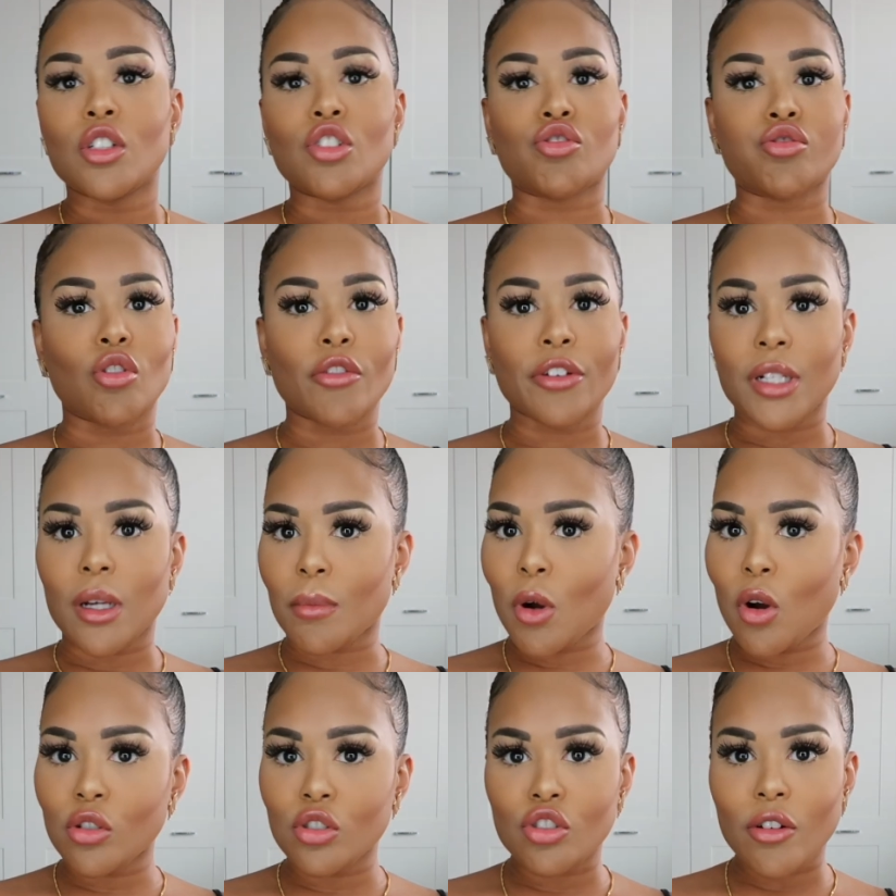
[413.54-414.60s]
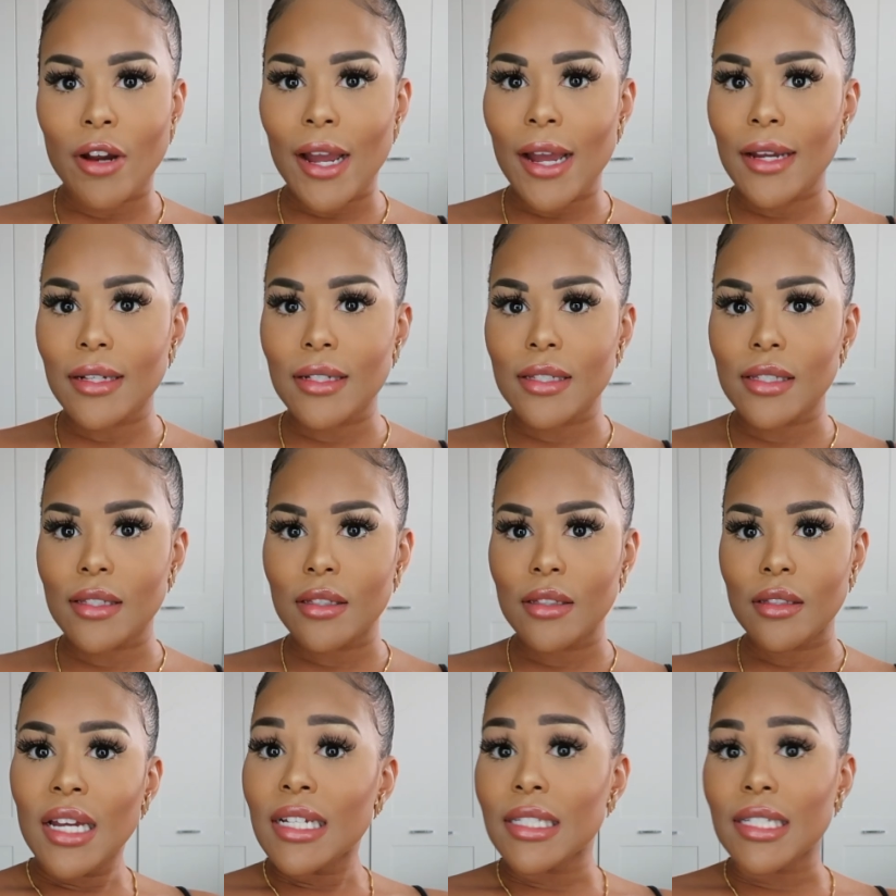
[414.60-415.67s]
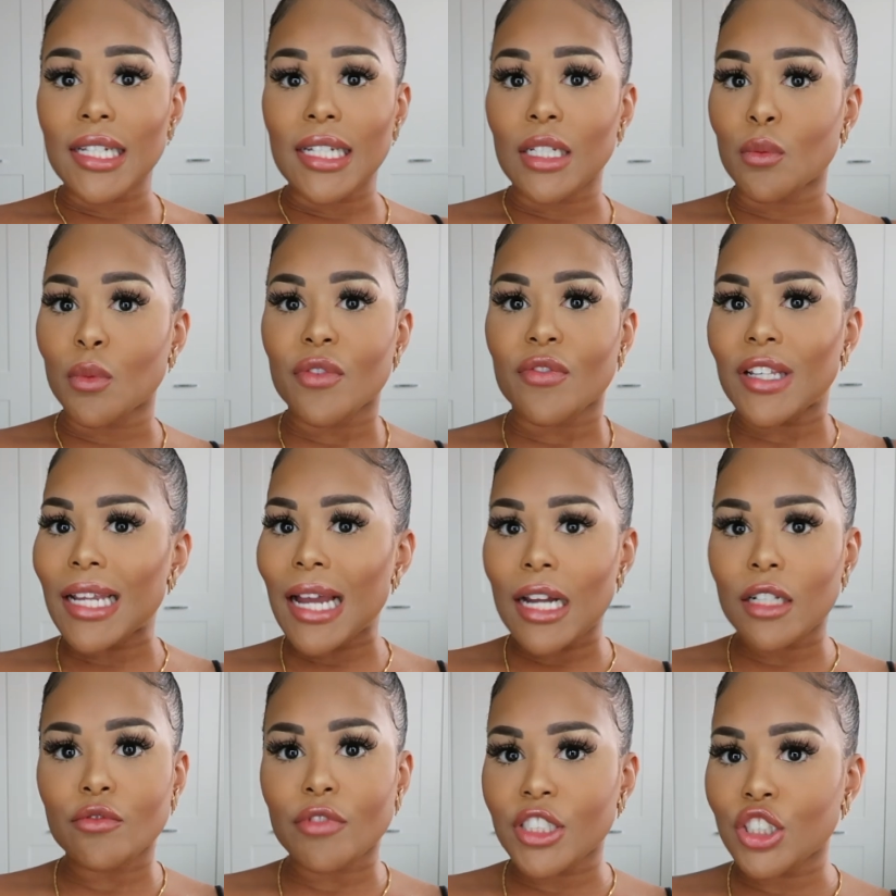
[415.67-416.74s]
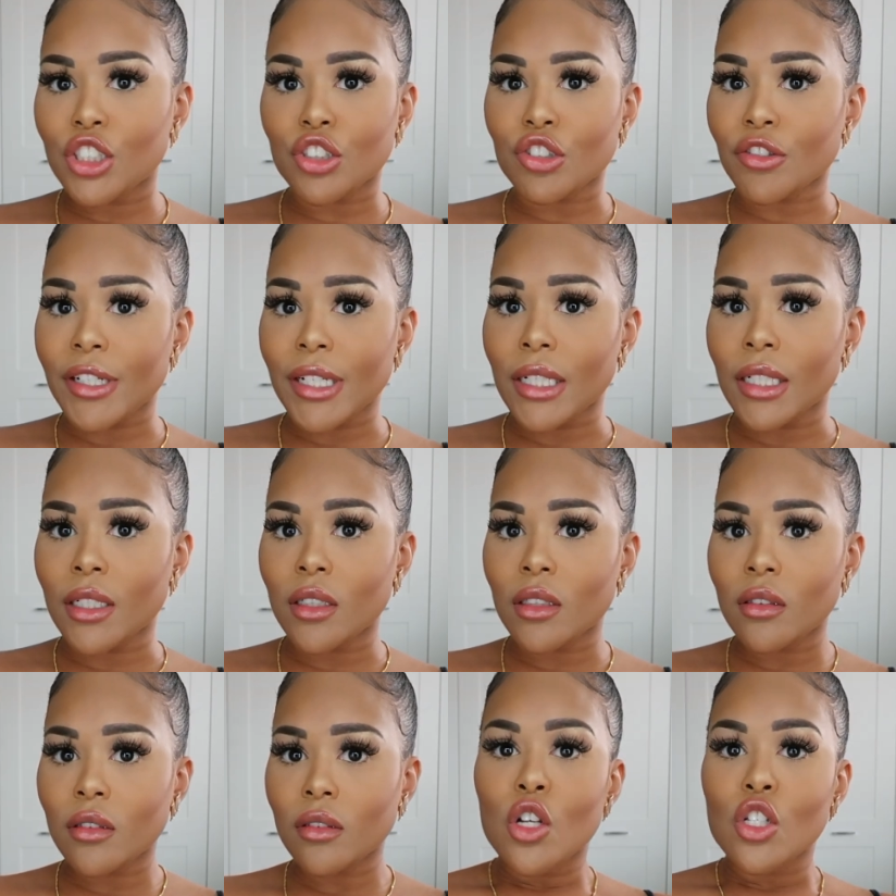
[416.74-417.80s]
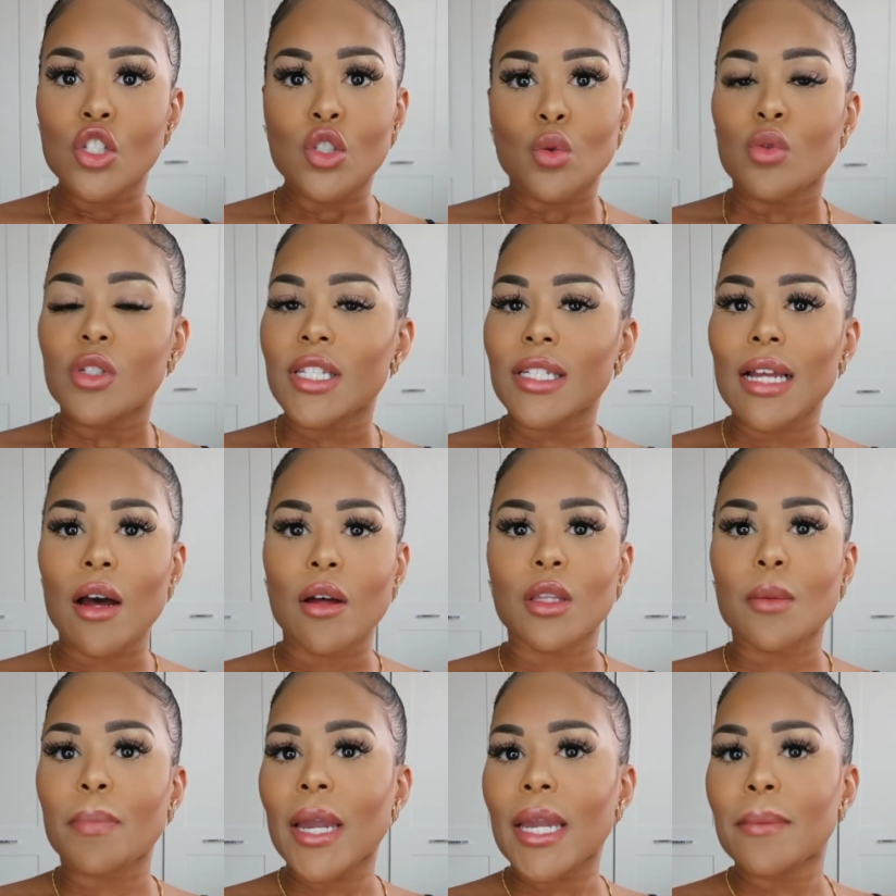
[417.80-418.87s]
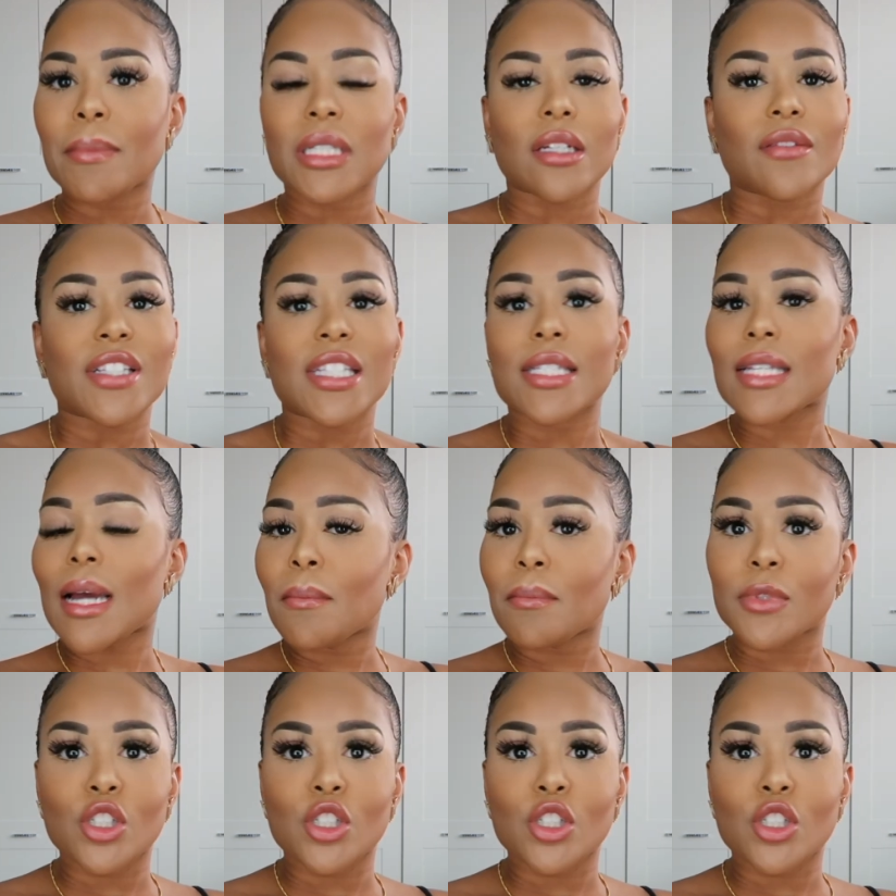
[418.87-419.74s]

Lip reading: drawing up contracts, dealing with land registry, sorting out the payment of stamp